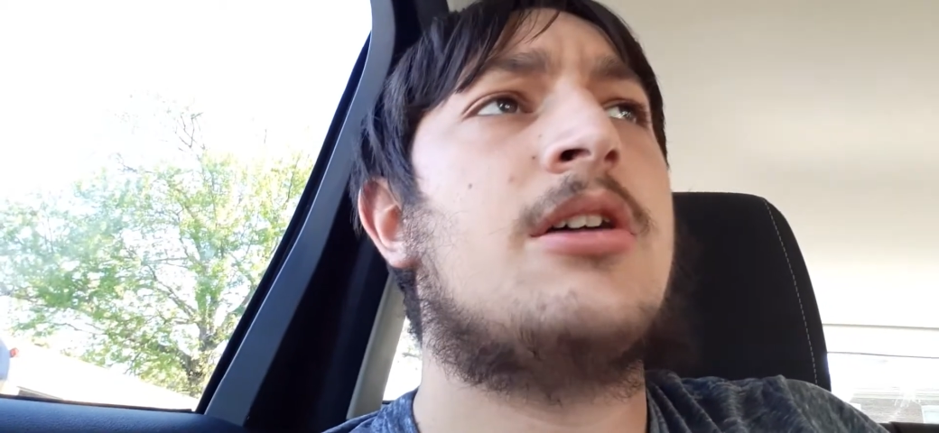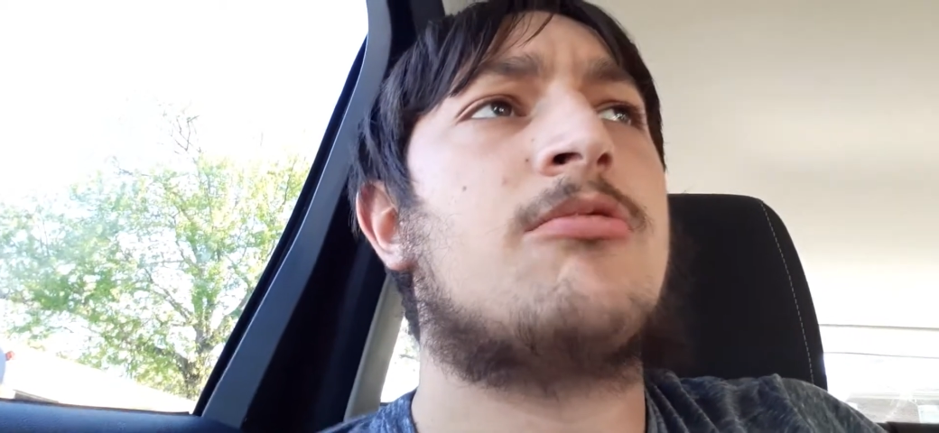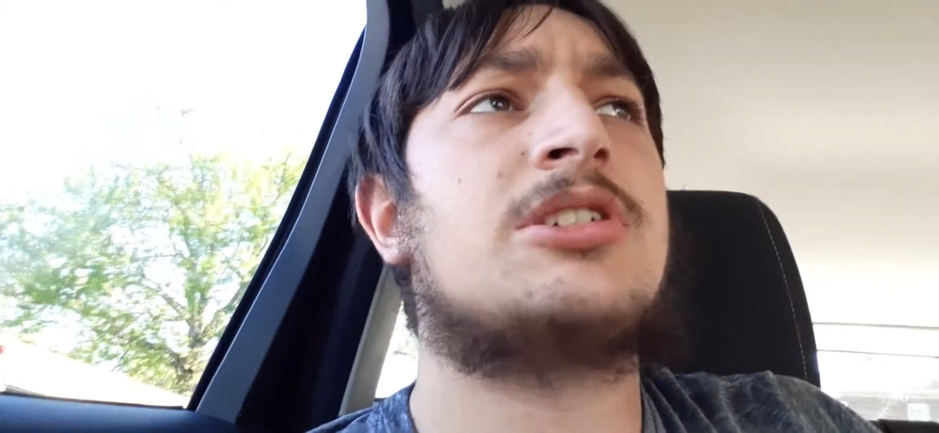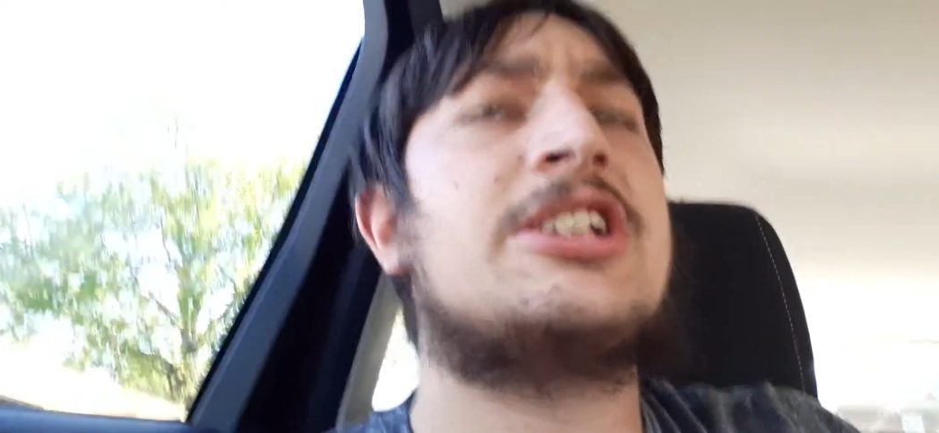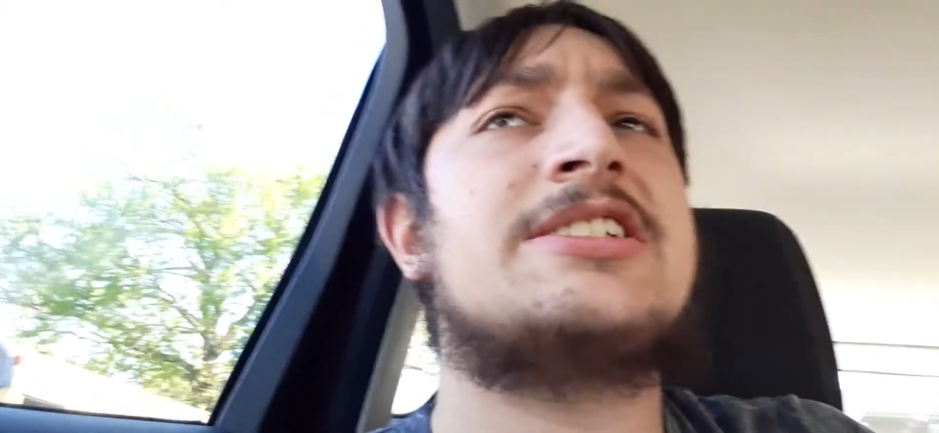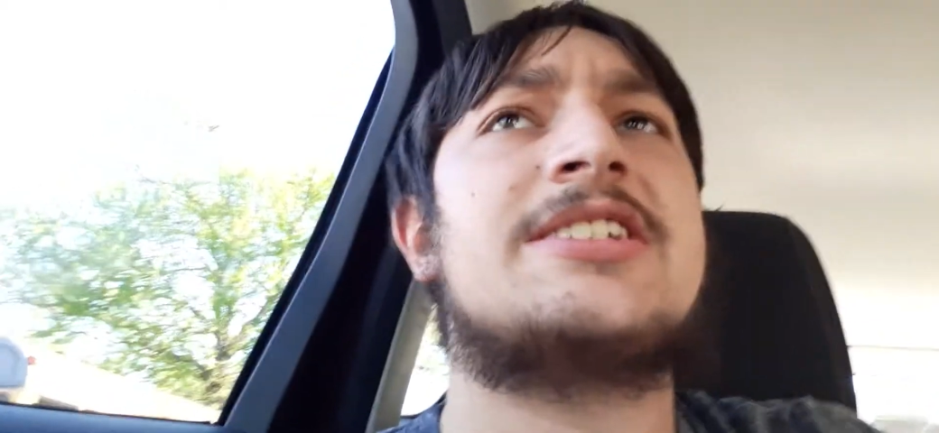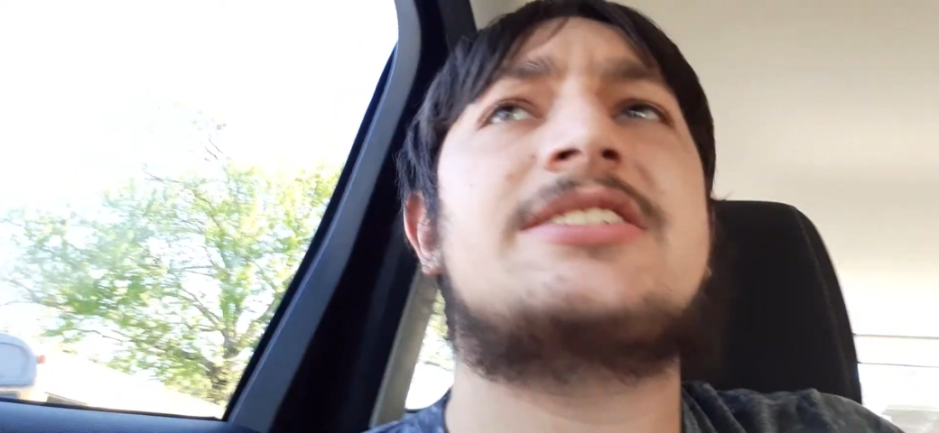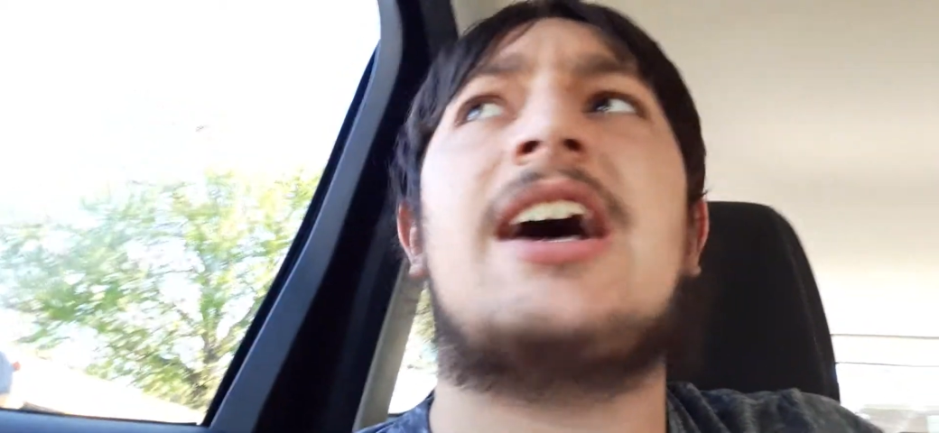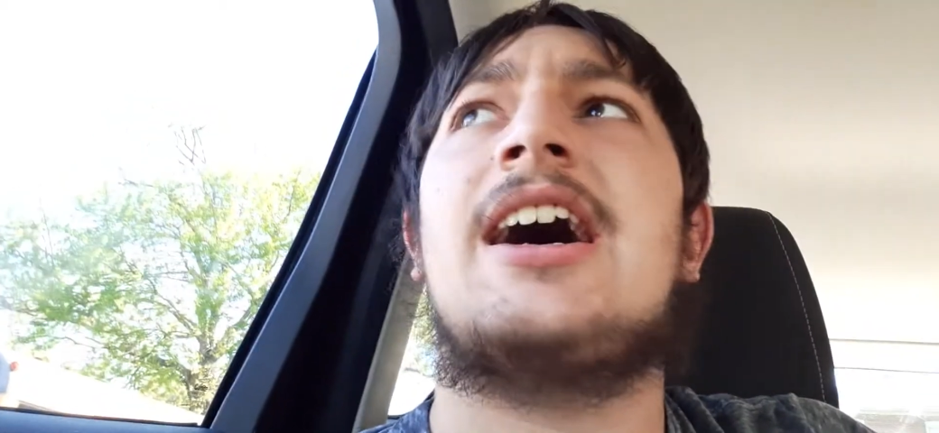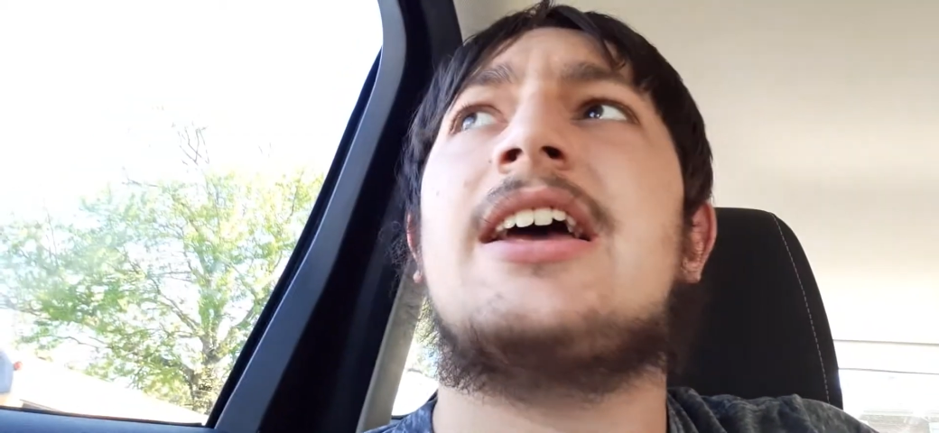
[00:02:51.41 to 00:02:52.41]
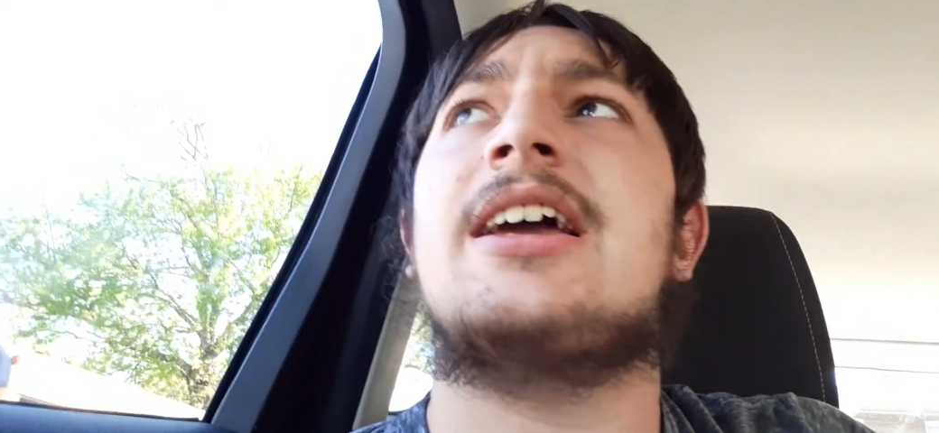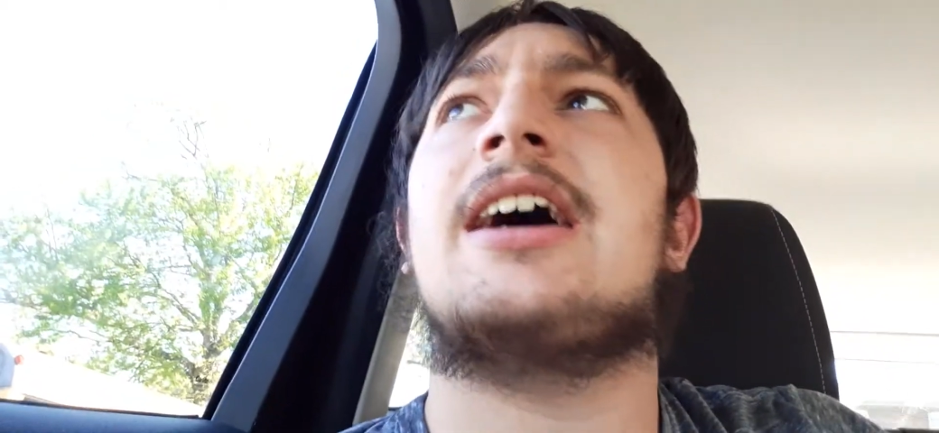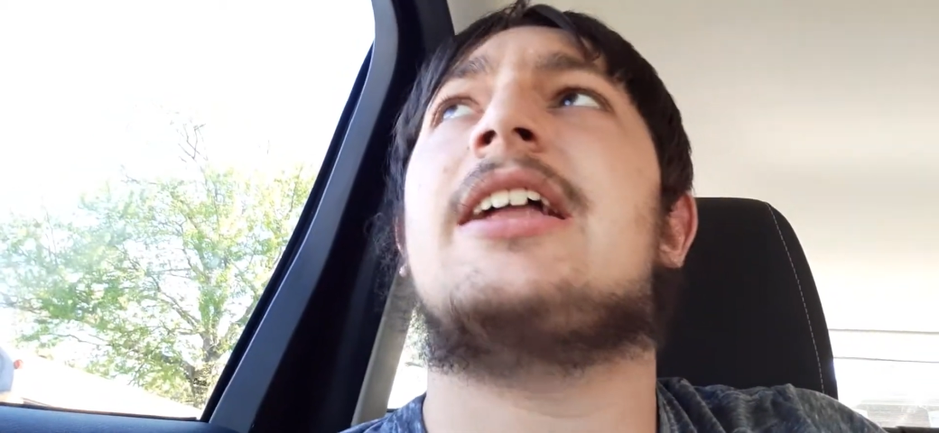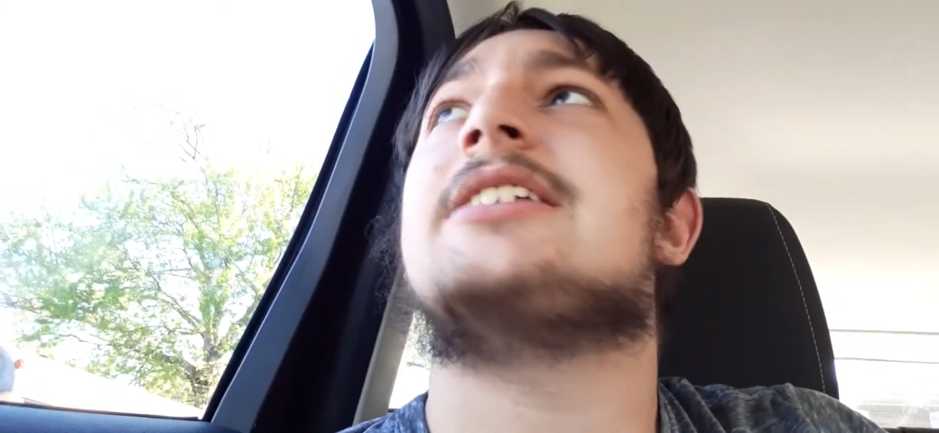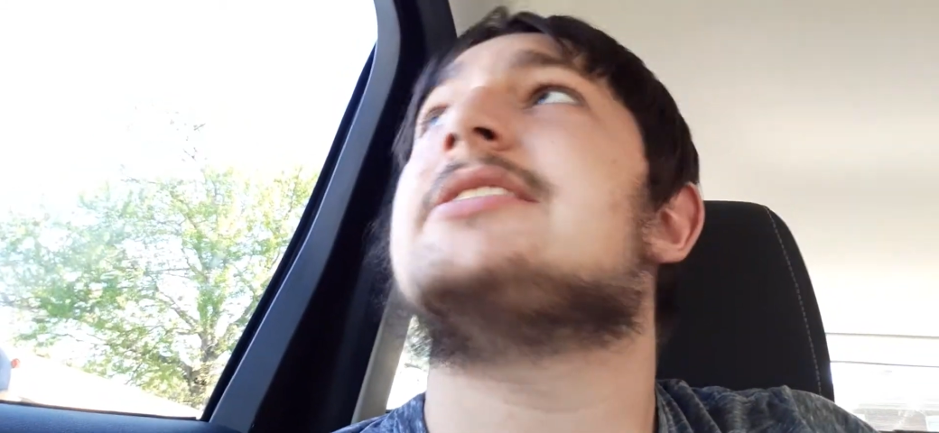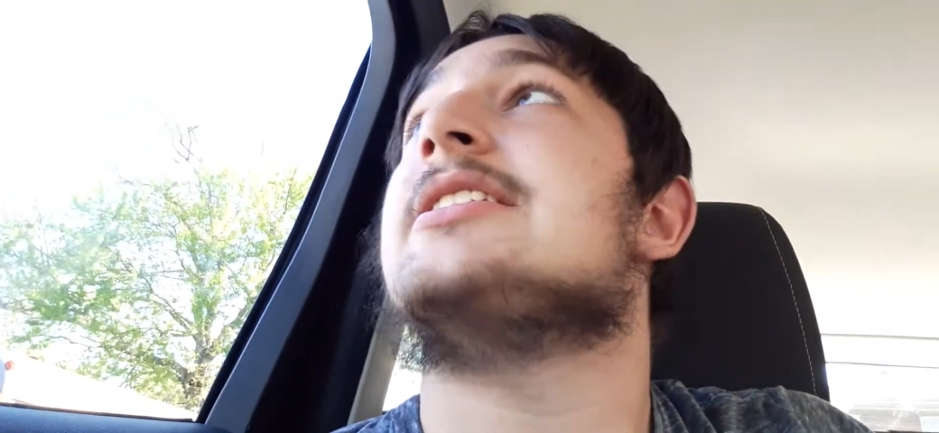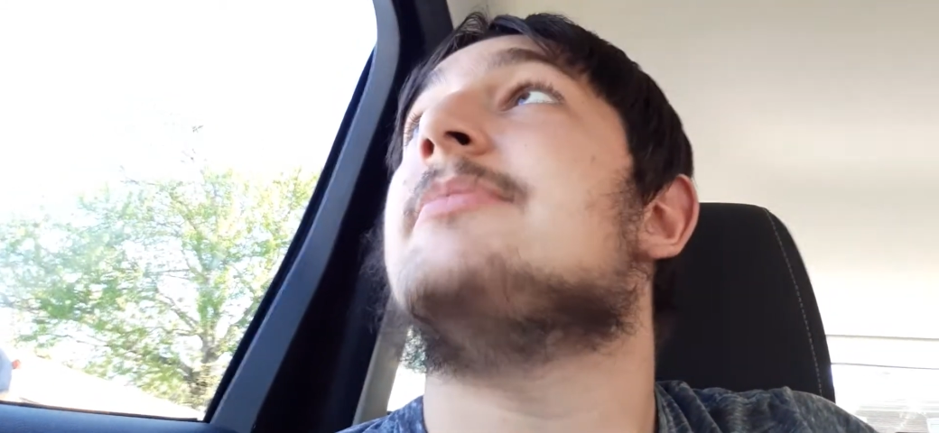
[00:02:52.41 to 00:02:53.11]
which is the sky that I see